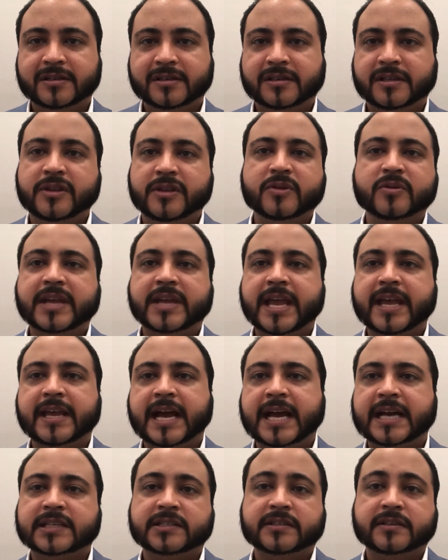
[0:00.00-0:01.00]
The UK
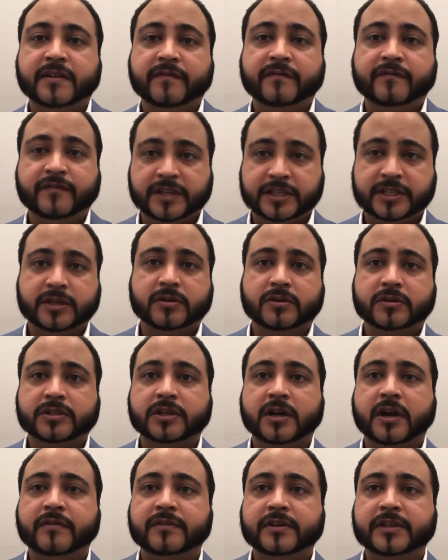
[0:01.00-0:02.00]
has physical
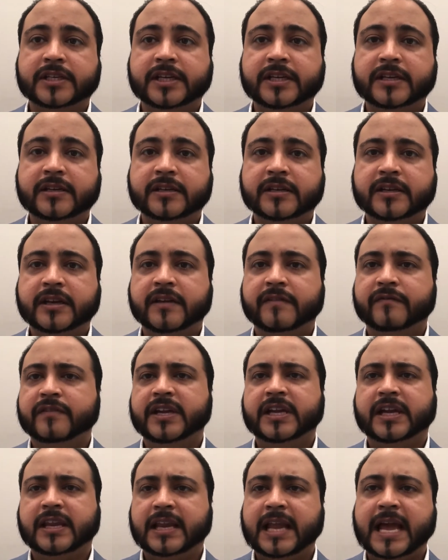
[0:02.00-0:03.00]
sovereignty
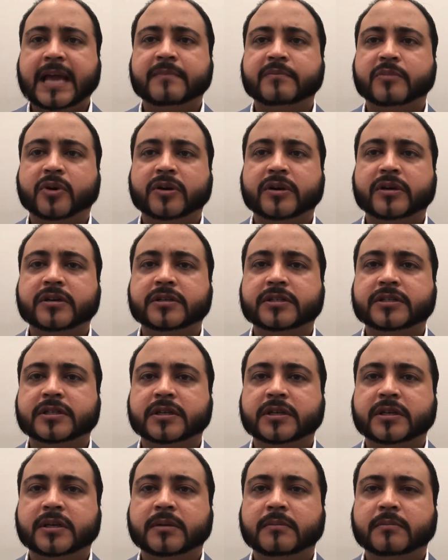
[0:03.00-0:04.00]
via land borders,
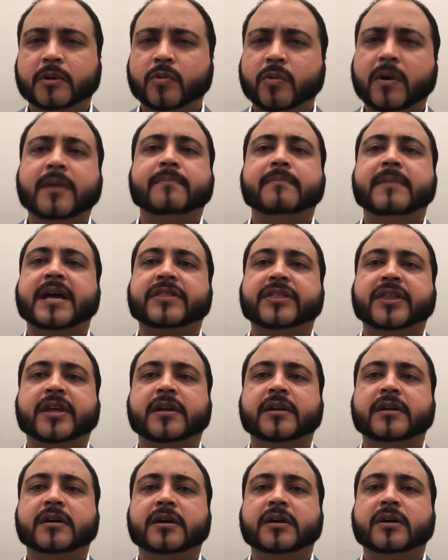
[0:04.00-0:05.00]
but what
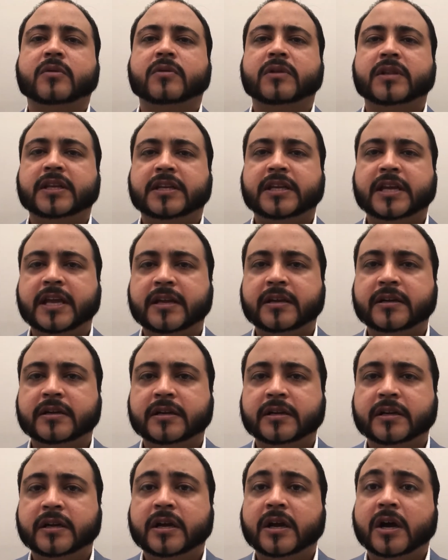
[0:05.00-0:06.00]
method will they take
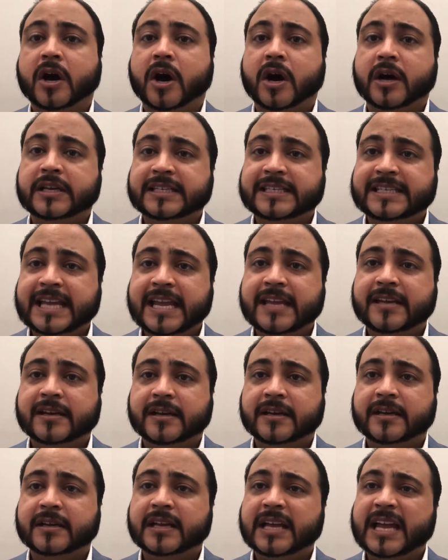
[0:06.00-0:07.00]
on
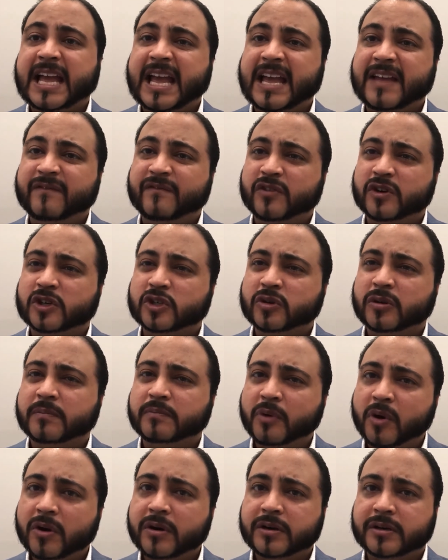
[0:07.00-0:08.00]
data and virtual
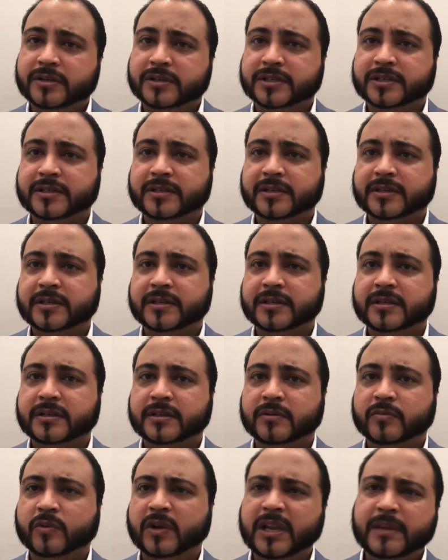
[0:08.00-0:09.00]
borders?
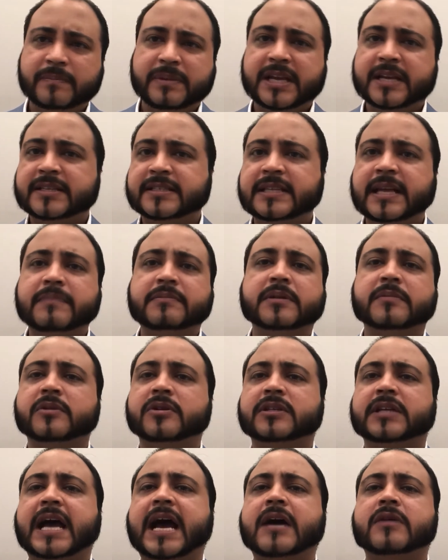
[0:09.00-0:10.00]
Will it be acceptable
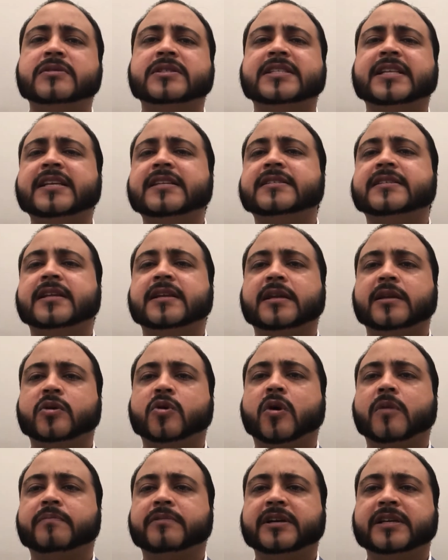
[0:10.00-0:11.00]
to house citizen and
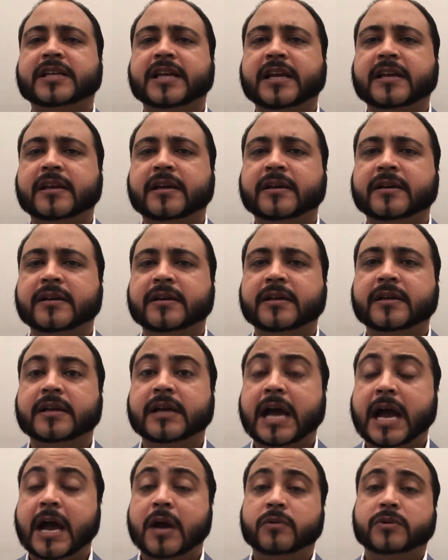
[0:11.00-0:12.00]
corporate data
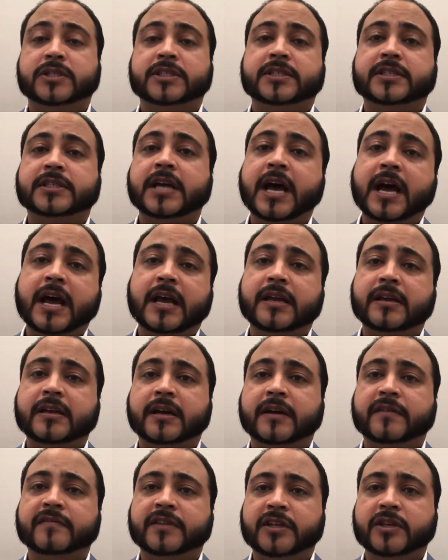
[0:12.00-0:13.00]
outside
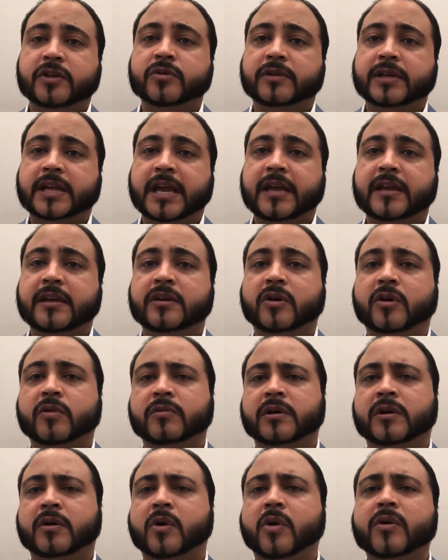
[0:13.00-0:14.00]
of the UK, or
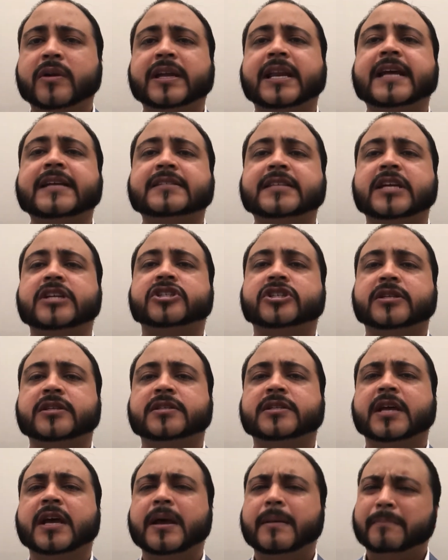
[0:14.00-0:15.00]
will
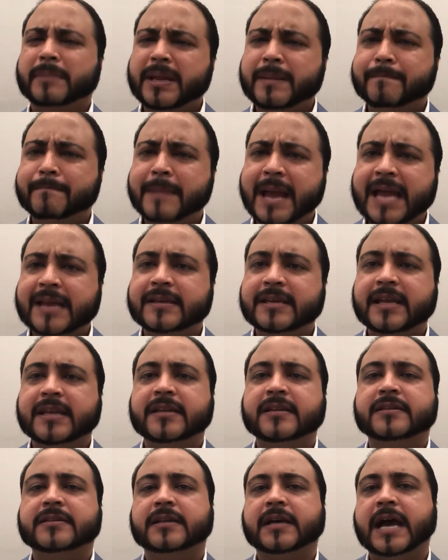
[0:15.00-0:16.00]
organizations be
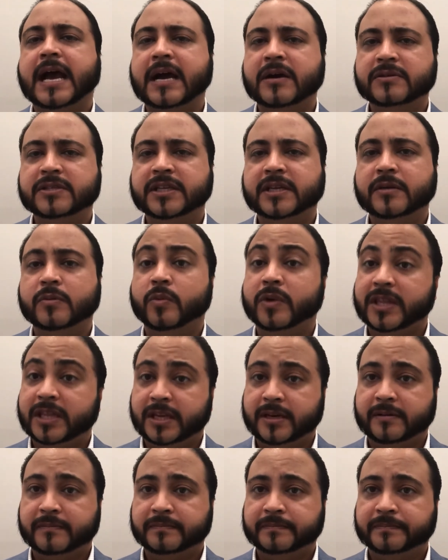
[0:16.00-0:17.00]
mandated to house it
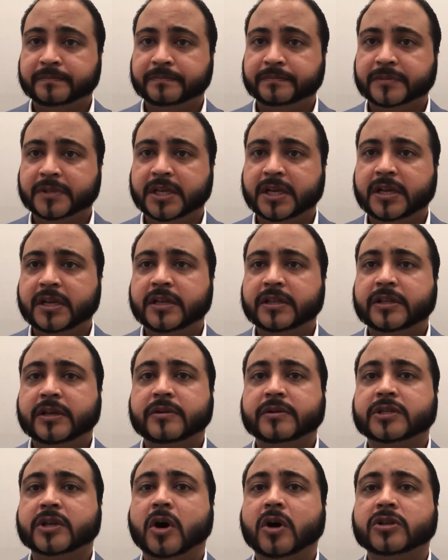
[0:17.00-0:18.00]
within? There
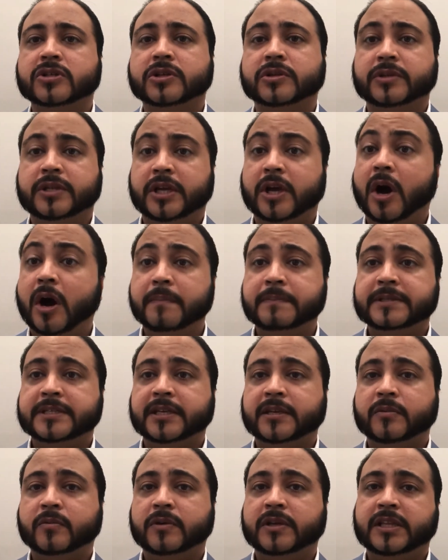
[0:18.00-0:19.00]
is also the
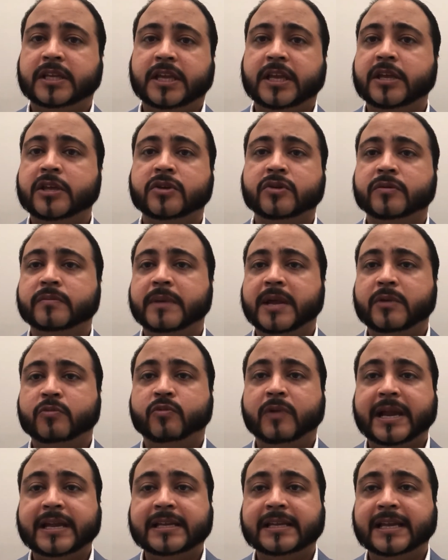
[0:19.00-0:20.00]
opposite, where the EU may
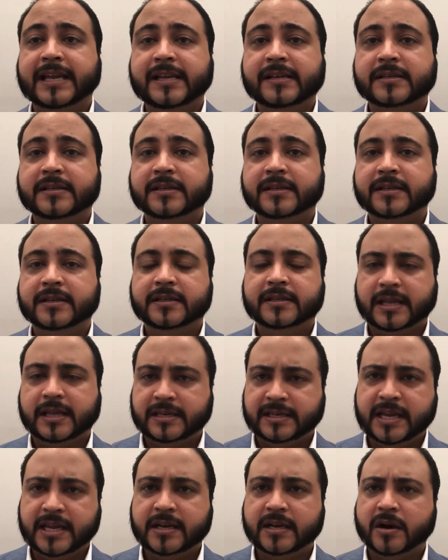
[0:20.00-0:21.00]
regulate that
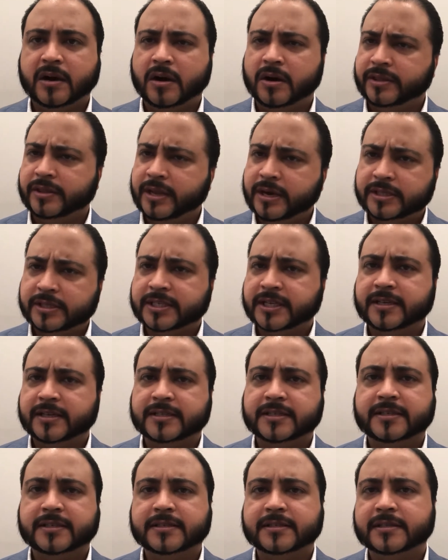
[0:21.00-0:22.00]
data on their
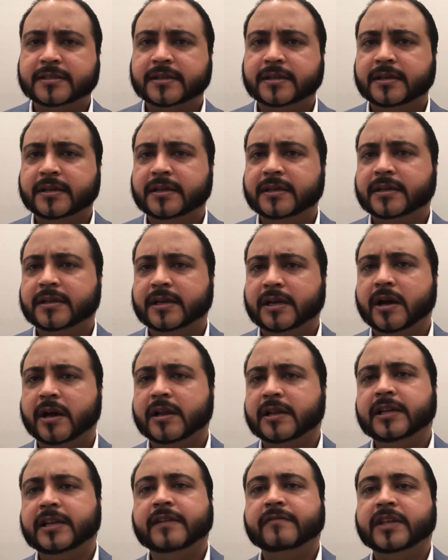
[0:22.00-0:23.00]
citizens
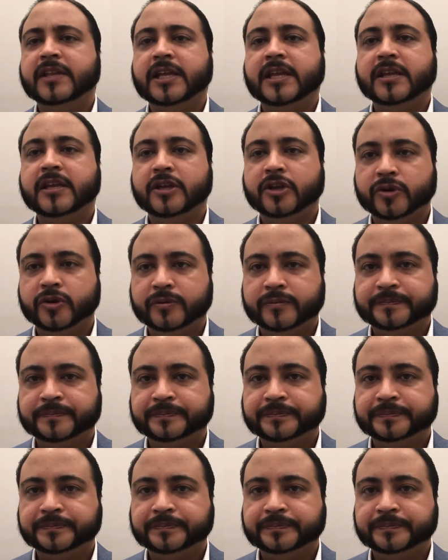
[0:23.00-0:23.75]
cannot leave the EU.